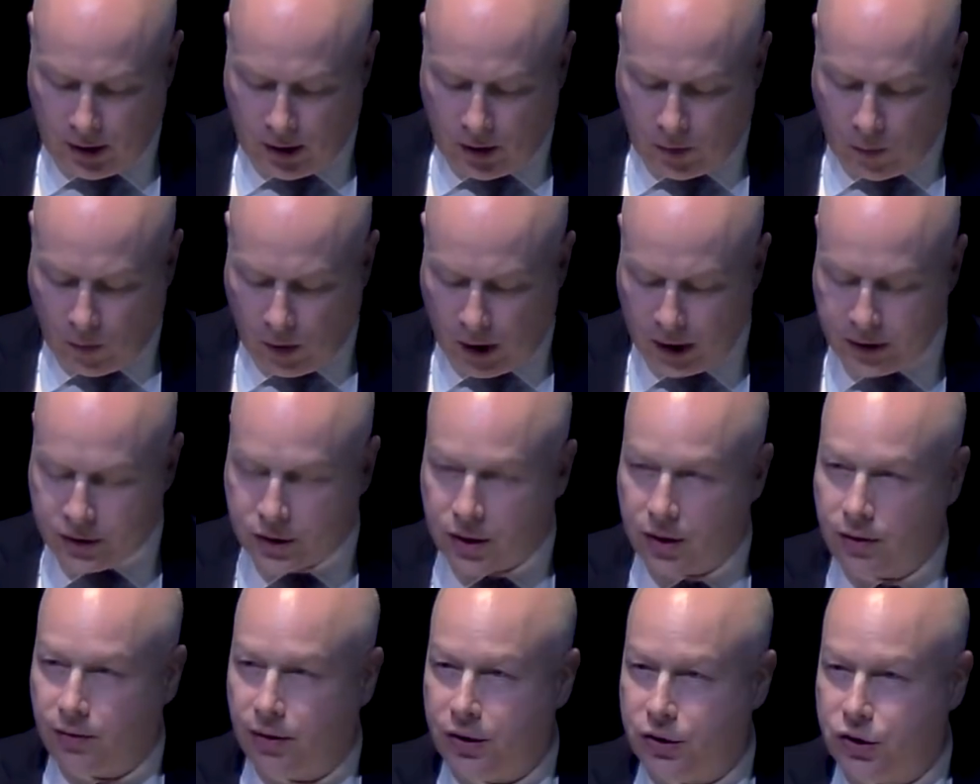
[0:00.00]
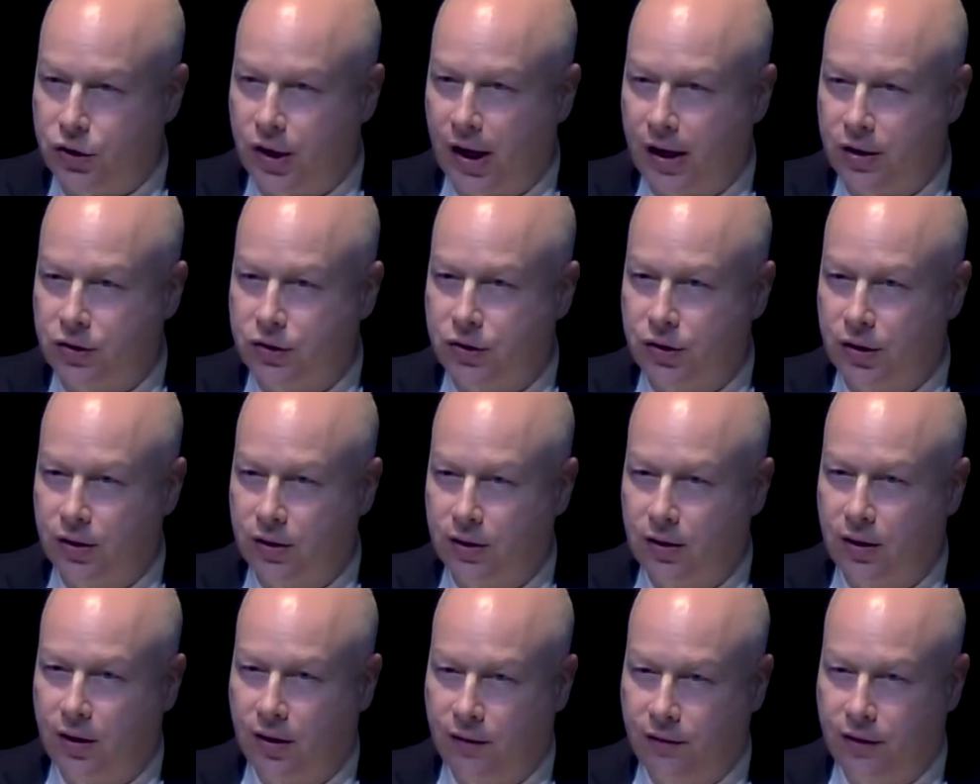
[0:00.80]
was the
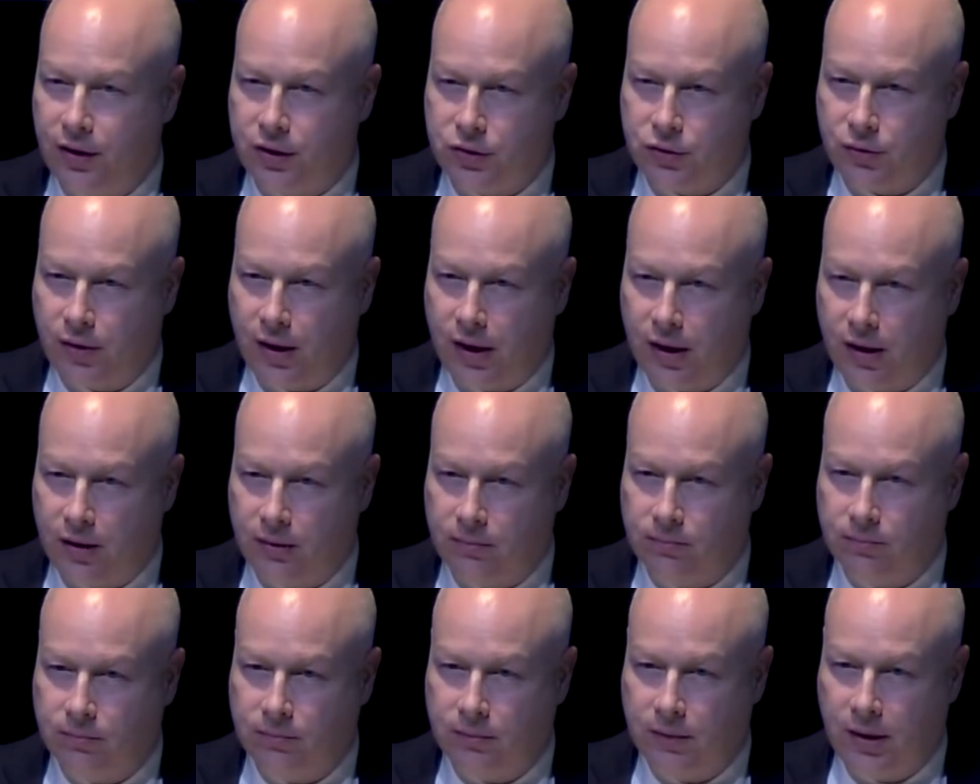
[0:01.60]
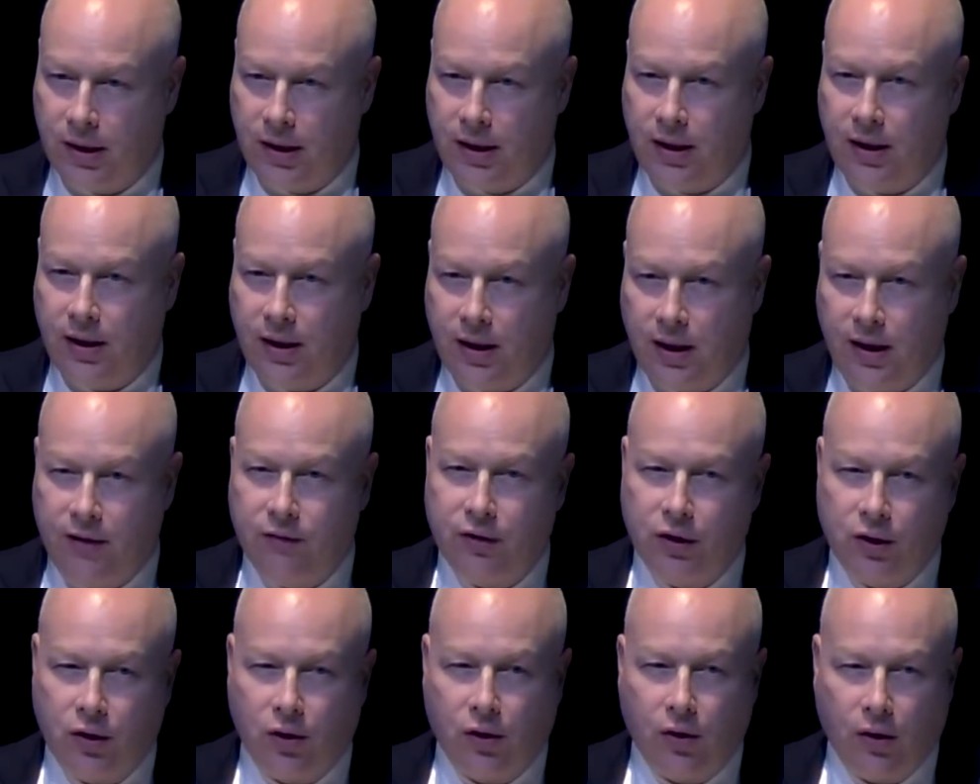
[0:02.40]
rejection of Israel,
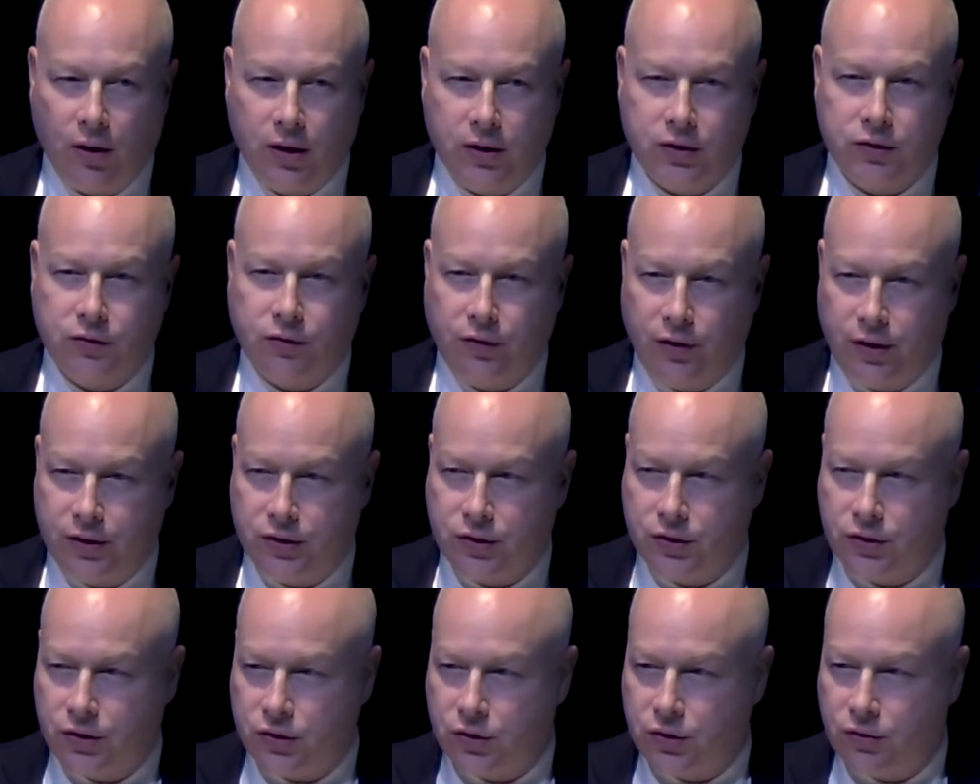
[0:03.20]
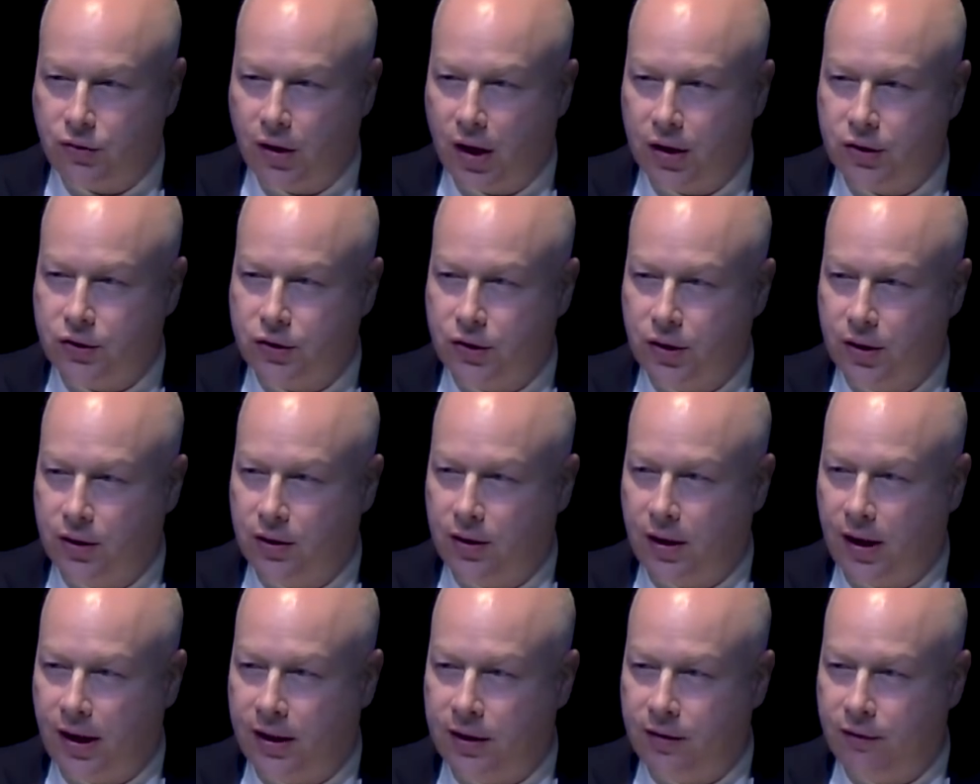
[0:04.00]
even calls for its
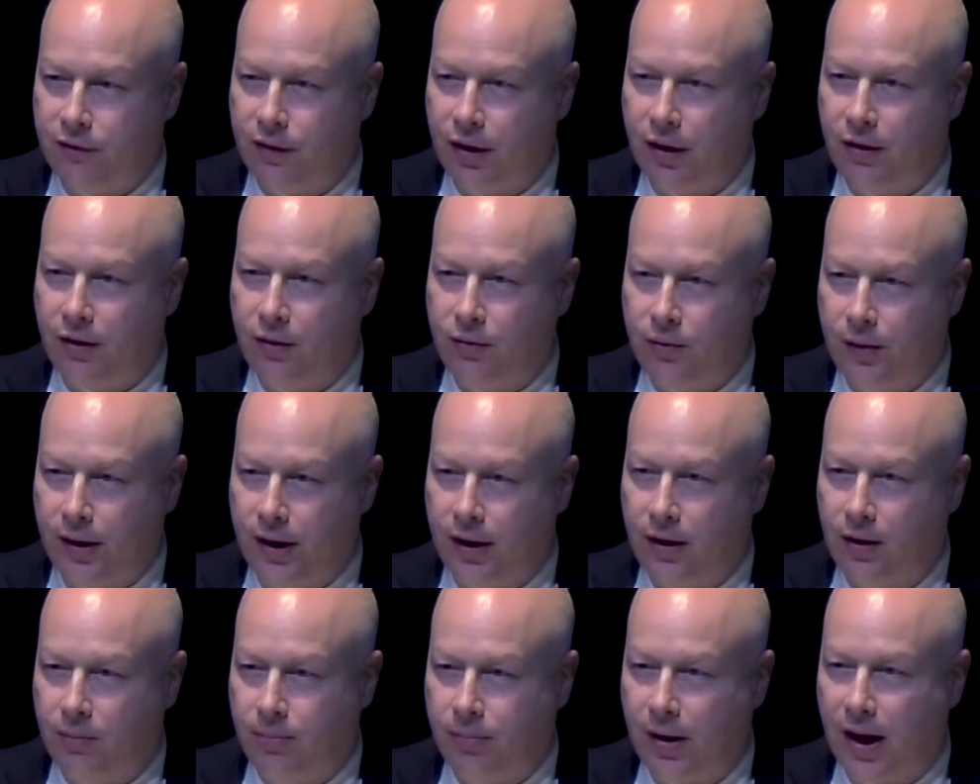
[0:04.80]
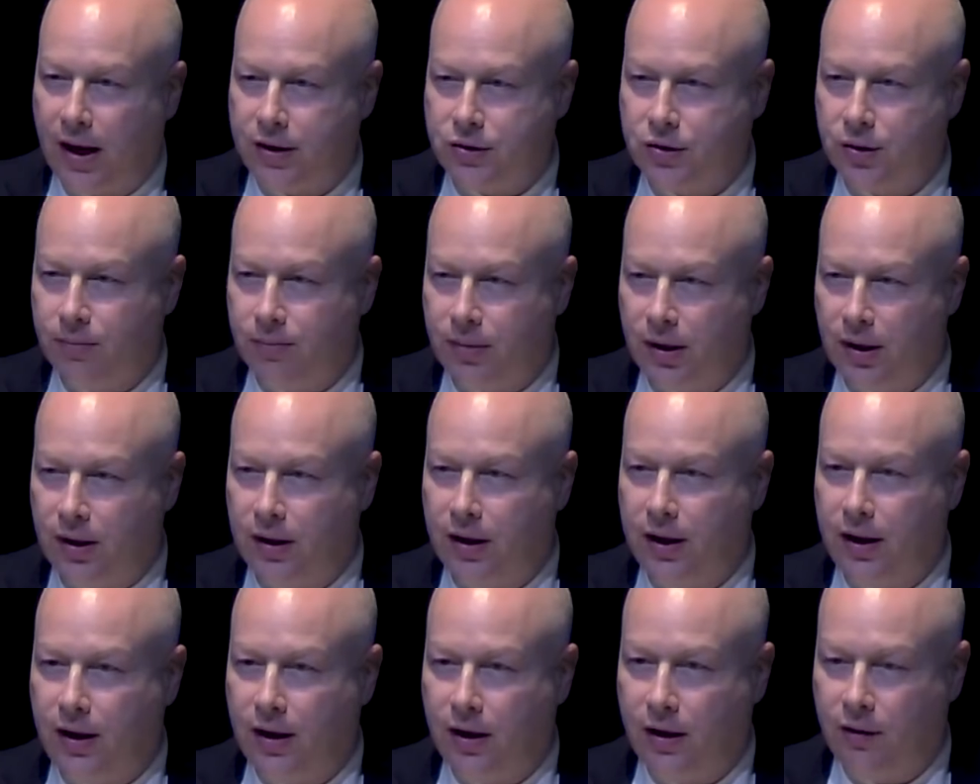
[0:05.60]
destruction and the very real
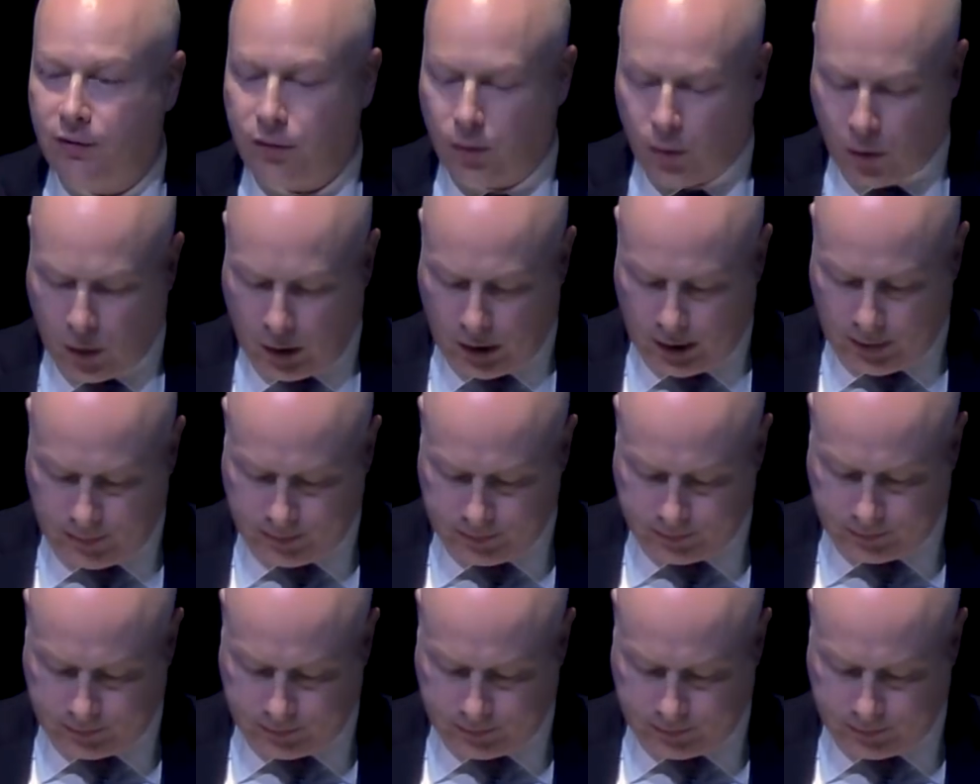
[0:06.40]
possibility of war.